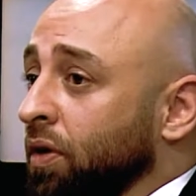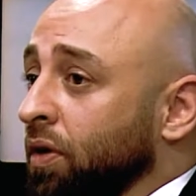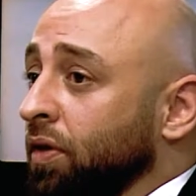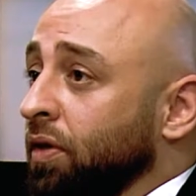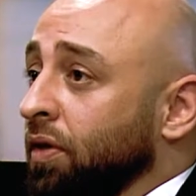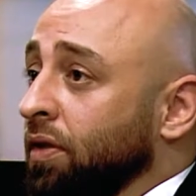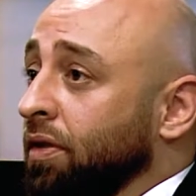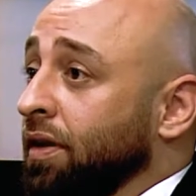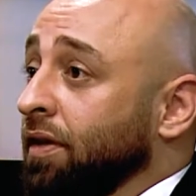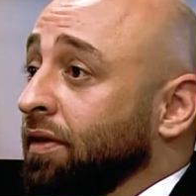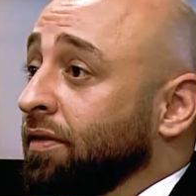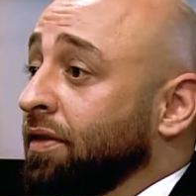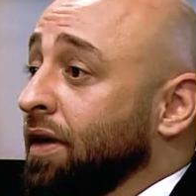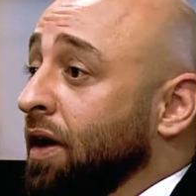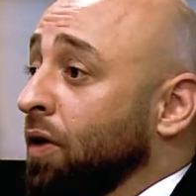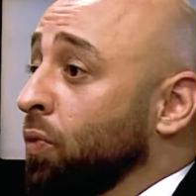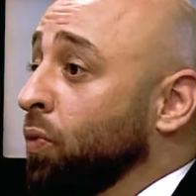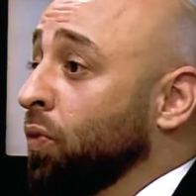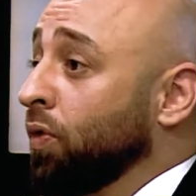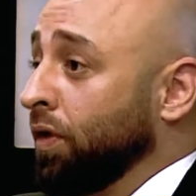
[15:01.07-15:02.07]
the things
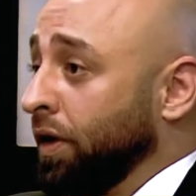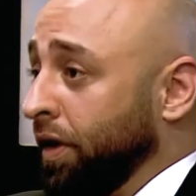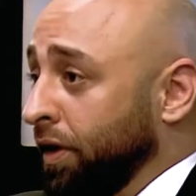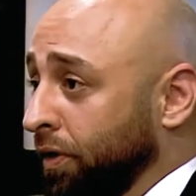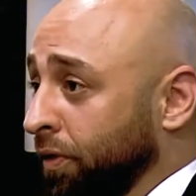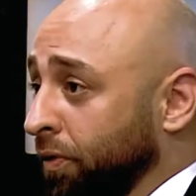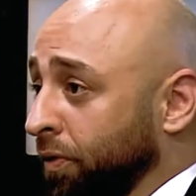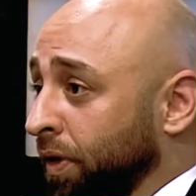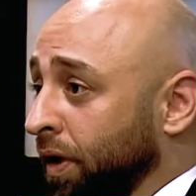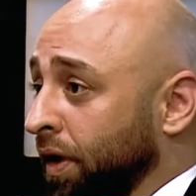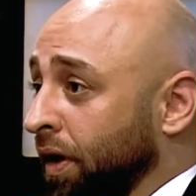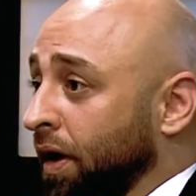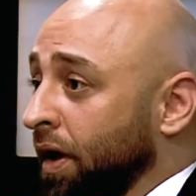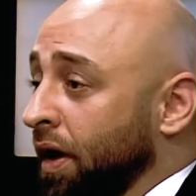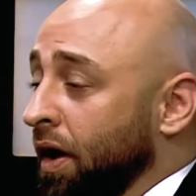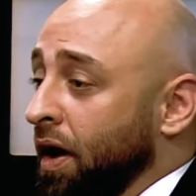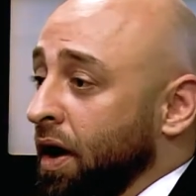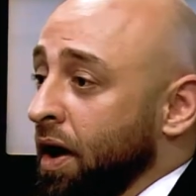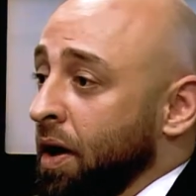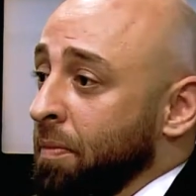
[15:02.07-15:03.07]
that worry you
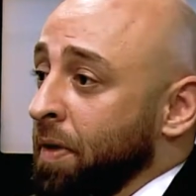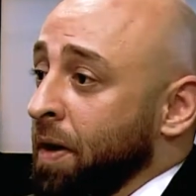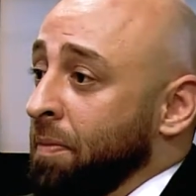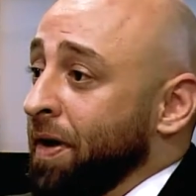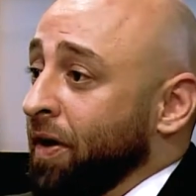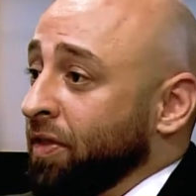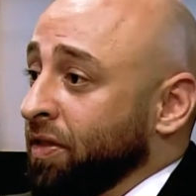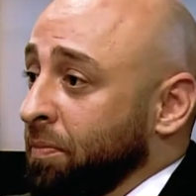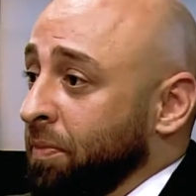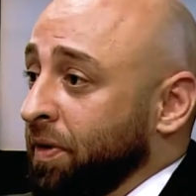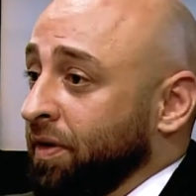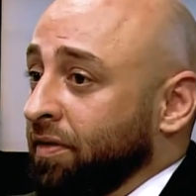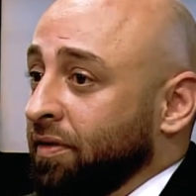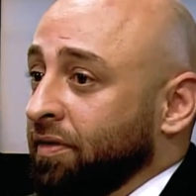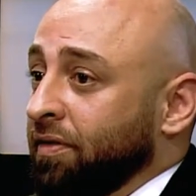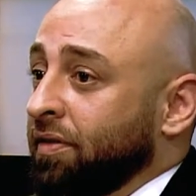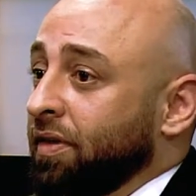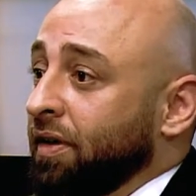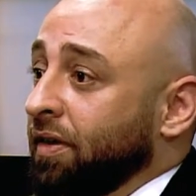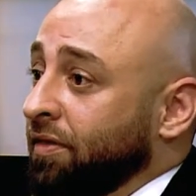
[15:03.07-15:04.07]
about the
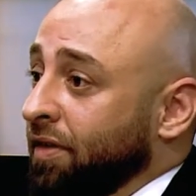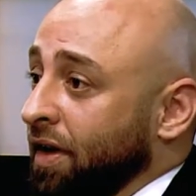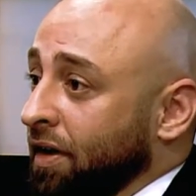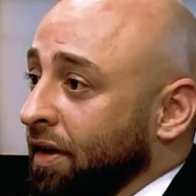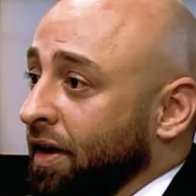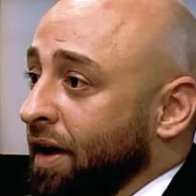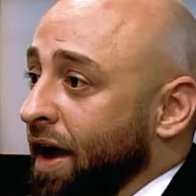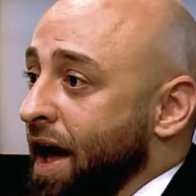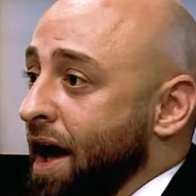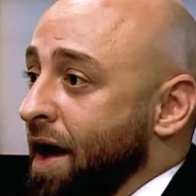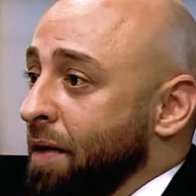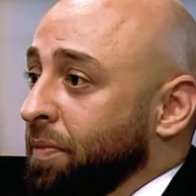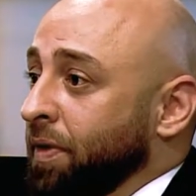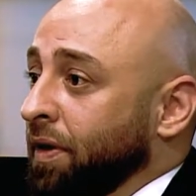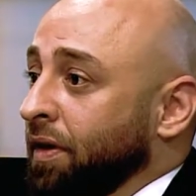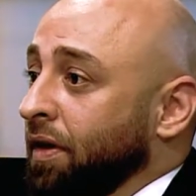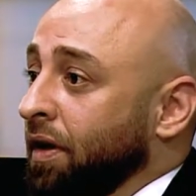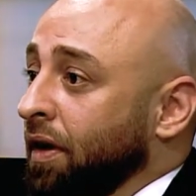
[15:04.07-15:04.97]
business, things that could happen,